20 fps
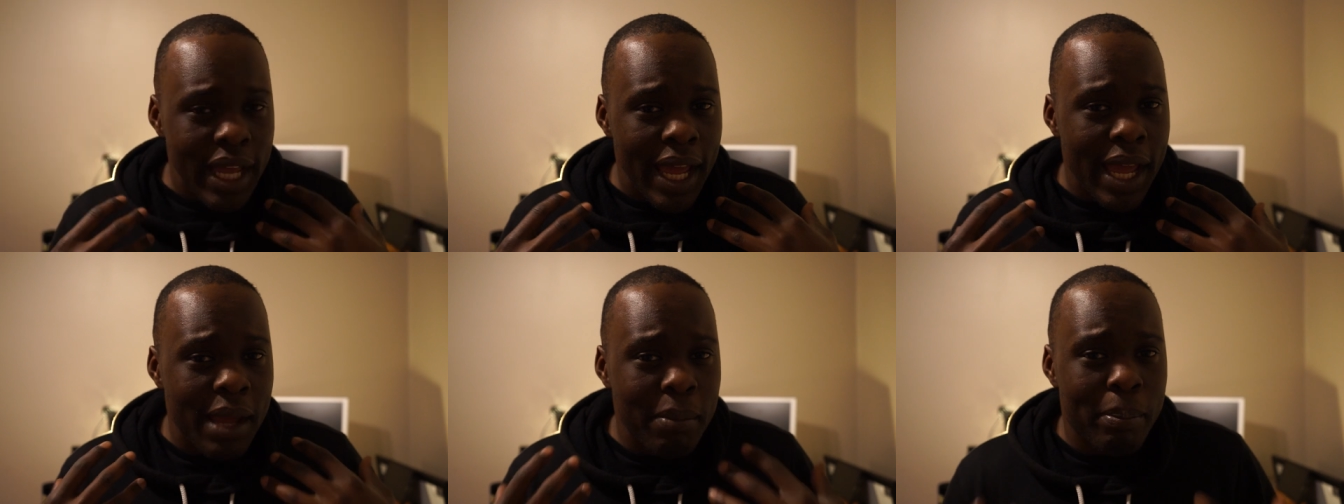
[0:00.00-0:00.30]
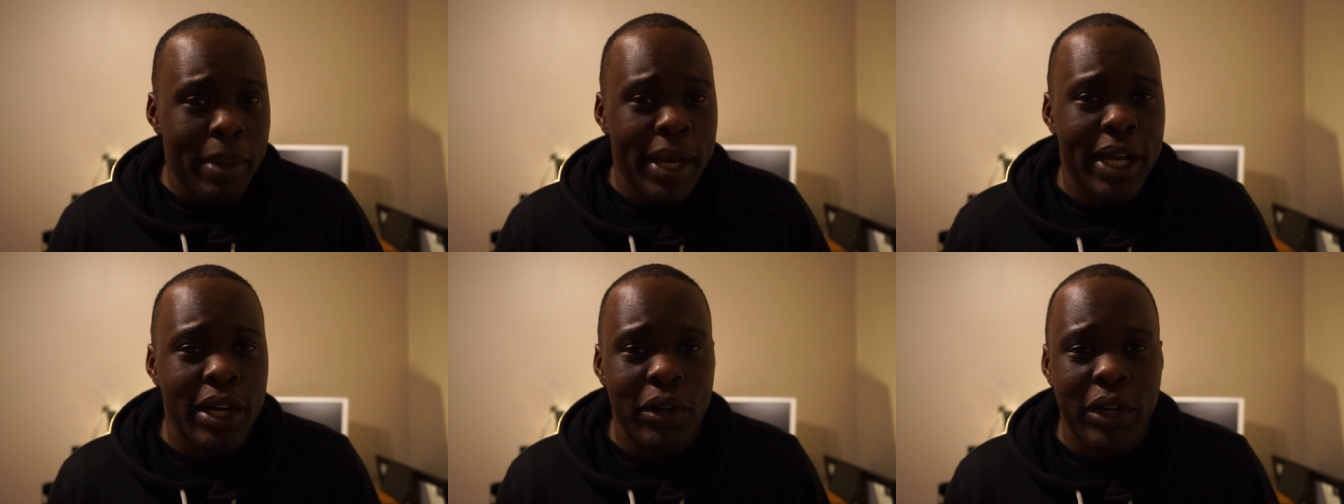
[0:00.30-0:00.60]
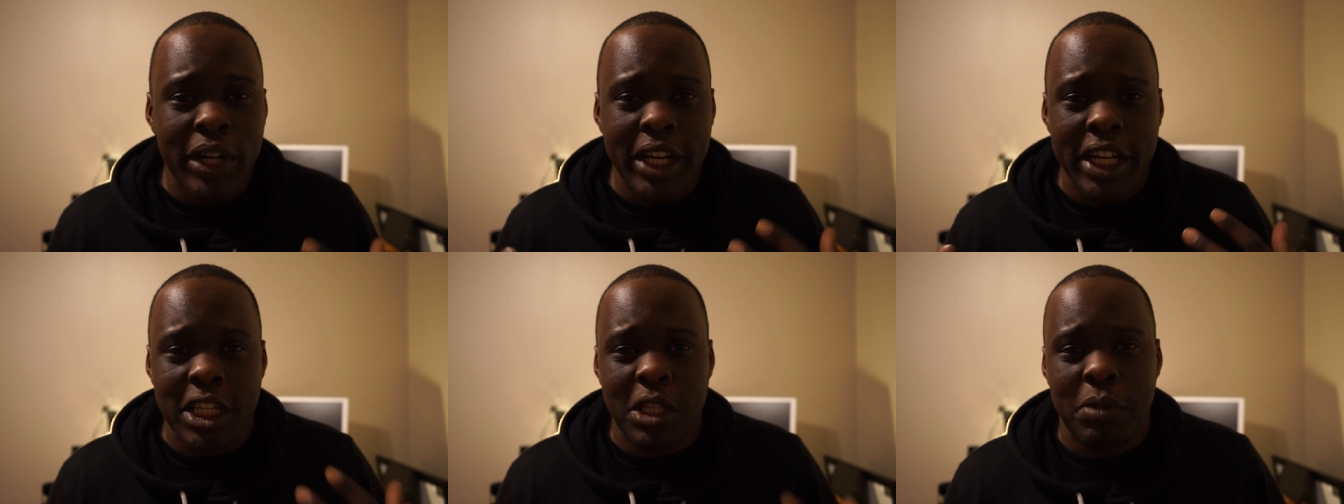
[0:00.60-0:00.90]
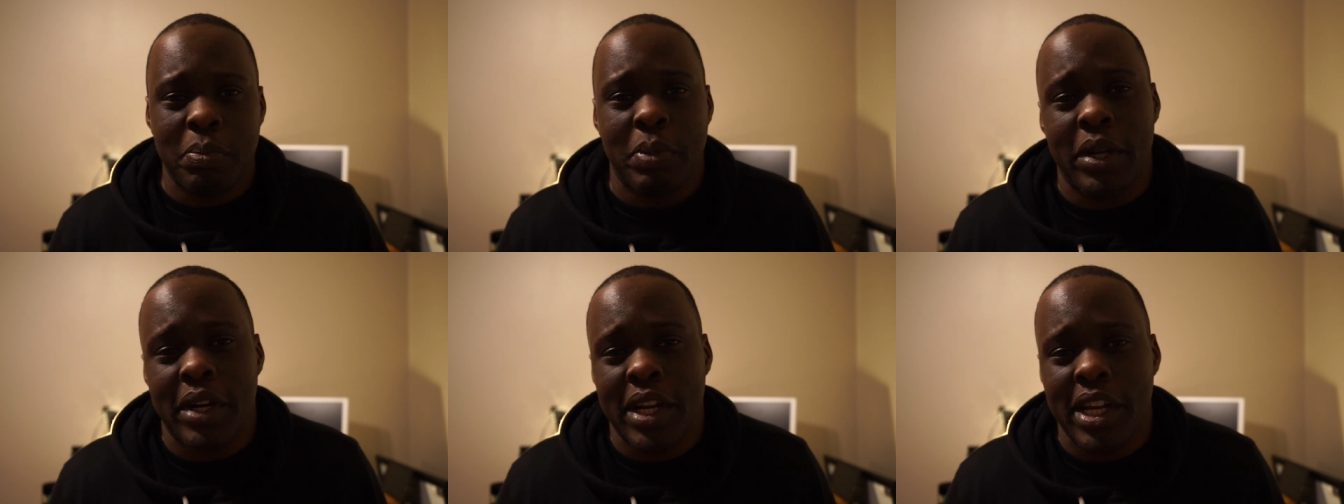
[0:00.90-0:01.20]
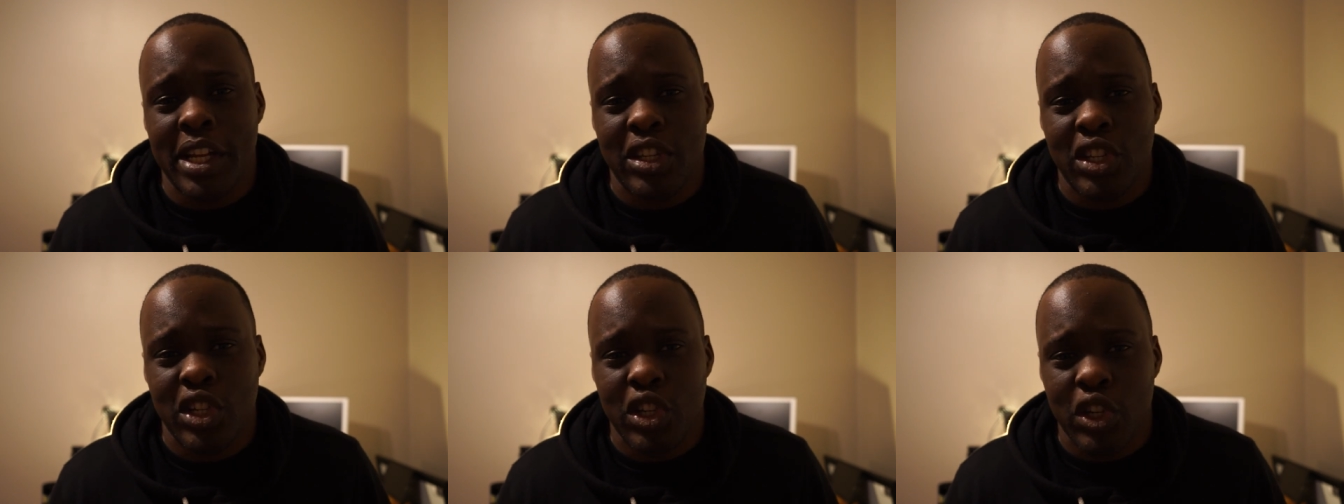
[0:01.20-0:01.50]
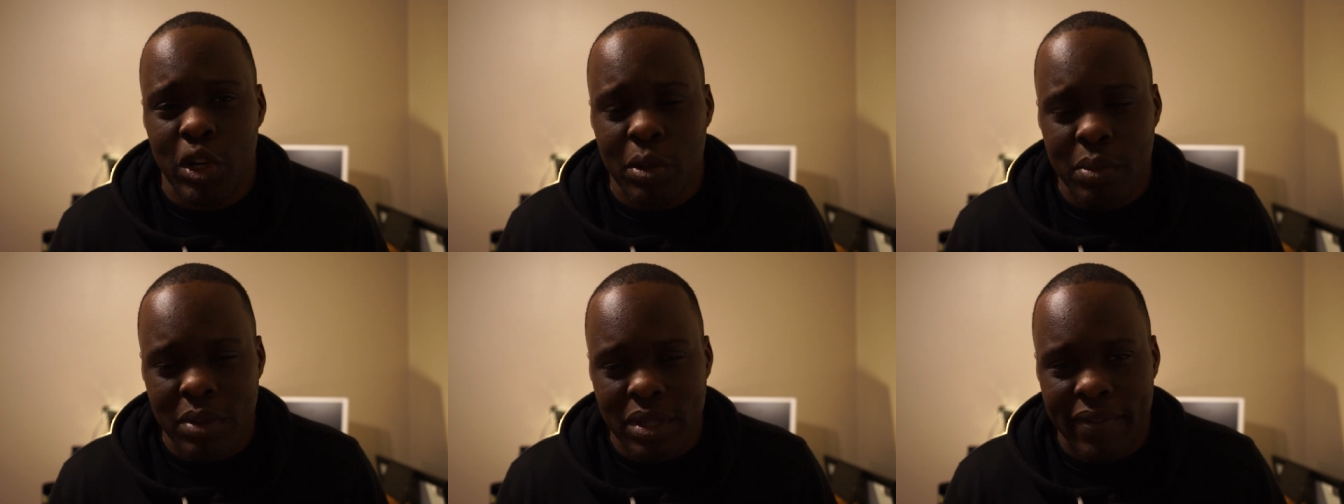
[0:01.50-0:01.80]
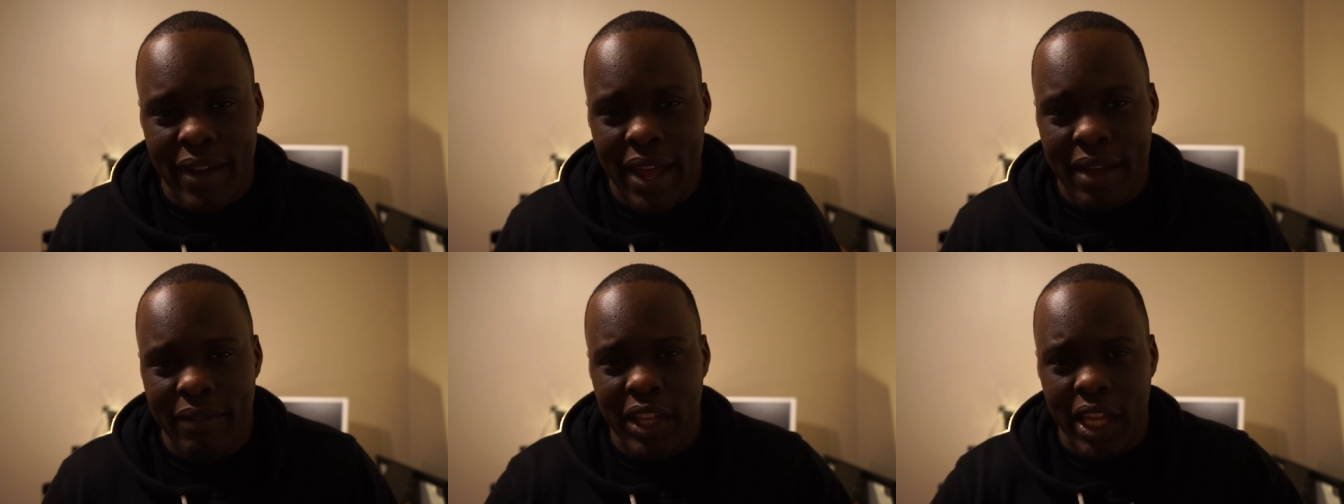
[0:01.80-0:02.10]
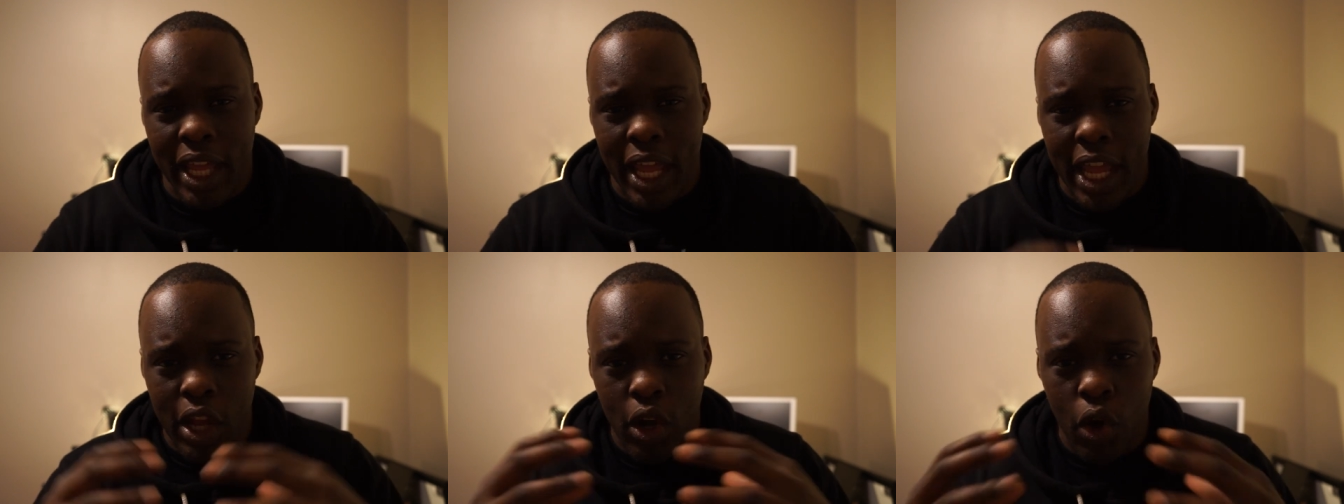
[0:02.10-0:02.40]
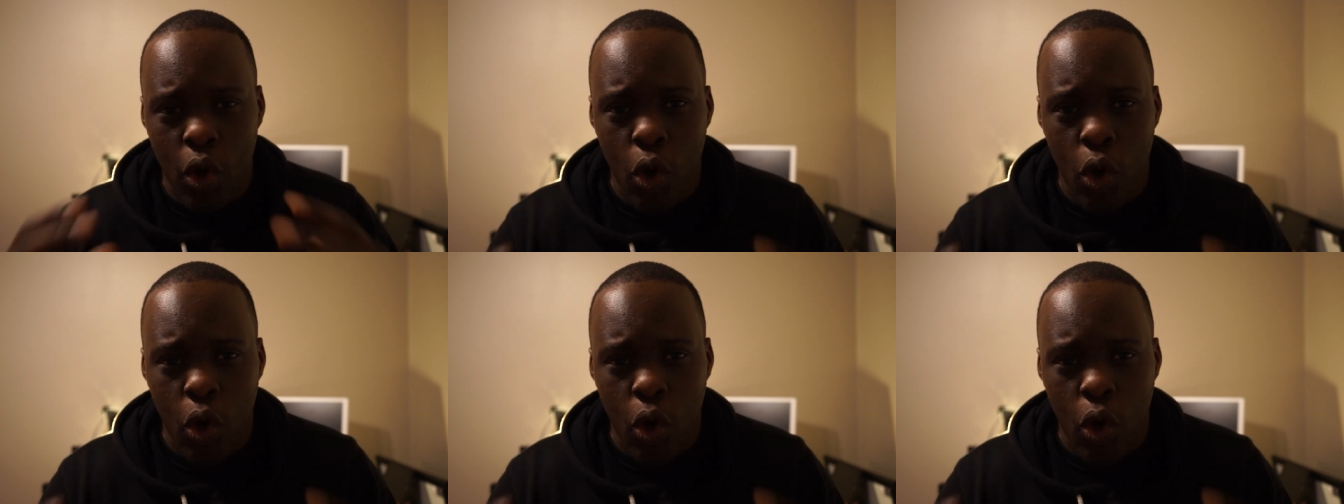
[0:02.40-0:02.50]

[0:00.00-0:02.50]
a better experience in terms of having a